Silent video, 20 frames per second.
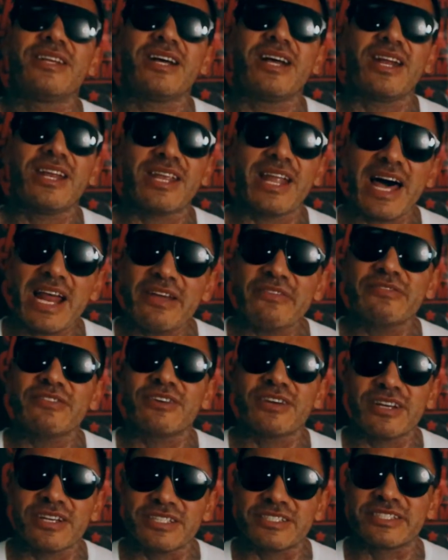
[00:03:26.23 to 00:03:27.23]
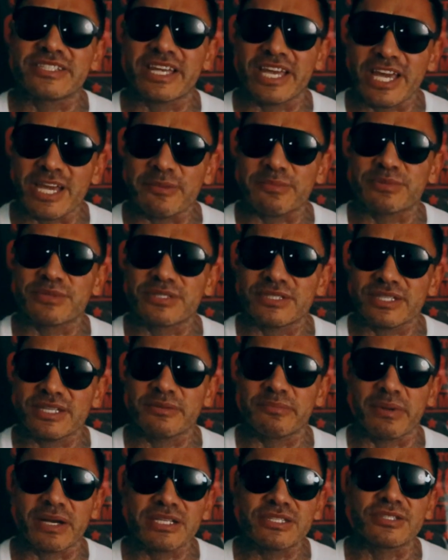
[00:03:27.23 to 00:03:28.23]
a lot of escapes
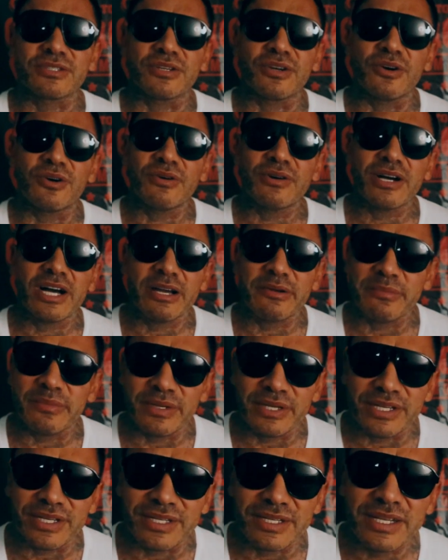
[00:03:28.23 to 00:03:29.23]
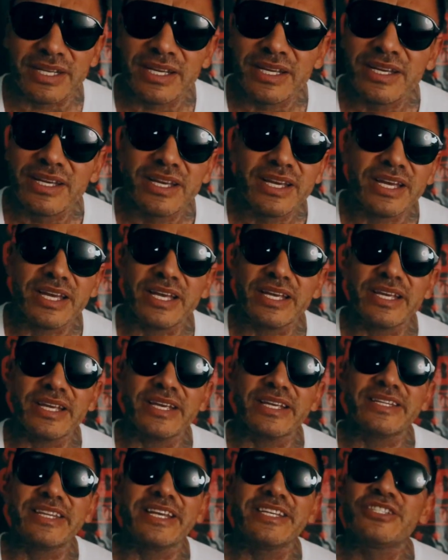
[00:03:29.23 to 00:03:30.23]
in Mexico. I mean,
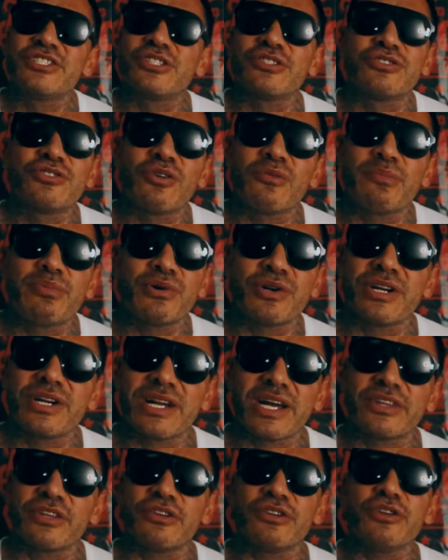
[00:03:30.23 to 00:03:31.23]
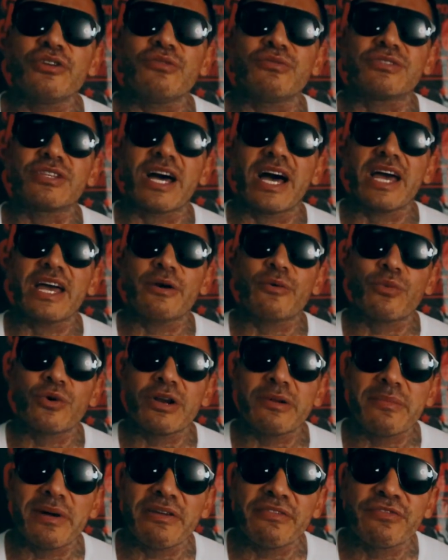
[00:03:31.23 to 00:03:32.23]
they just don't put it on the news.
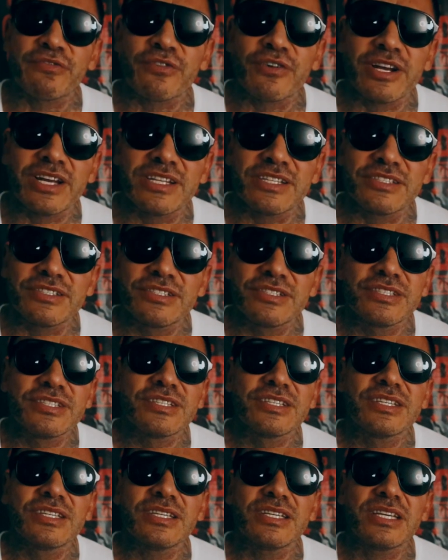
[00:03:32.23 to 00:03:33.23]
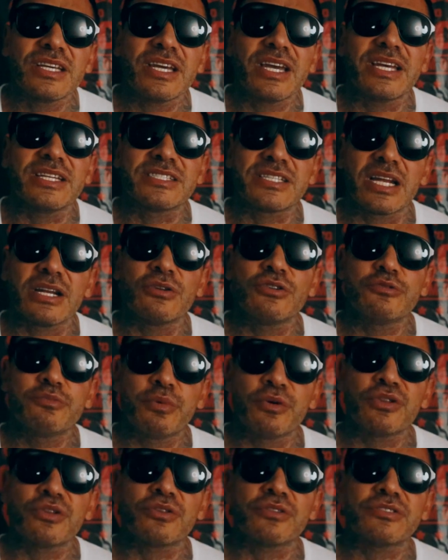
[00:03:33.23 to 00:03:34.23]
One of my friends in San Luis
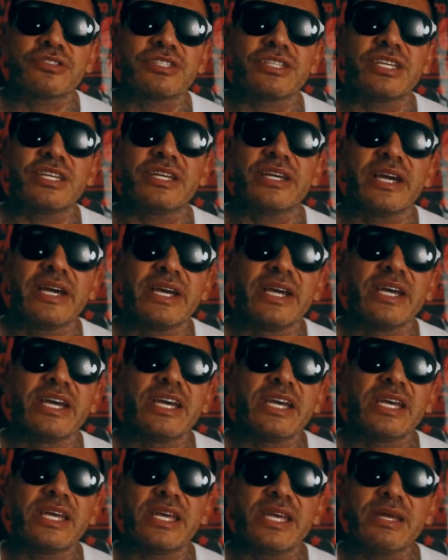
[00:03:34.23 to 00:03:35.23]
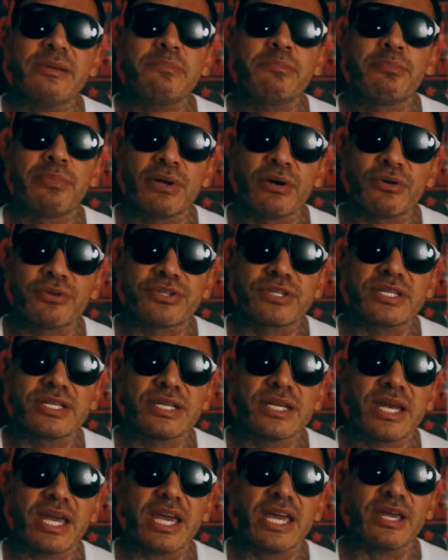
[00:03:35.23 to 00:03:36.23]
Potosí, he built
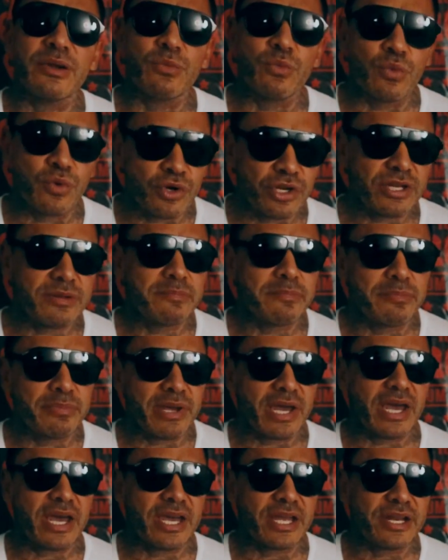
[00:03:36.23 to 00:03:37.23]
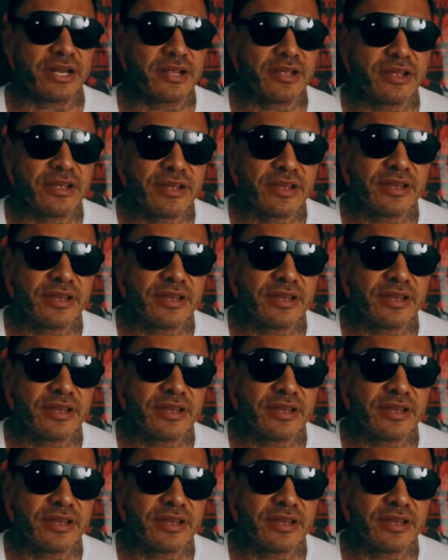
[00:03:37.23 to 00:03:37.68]
a wooden bed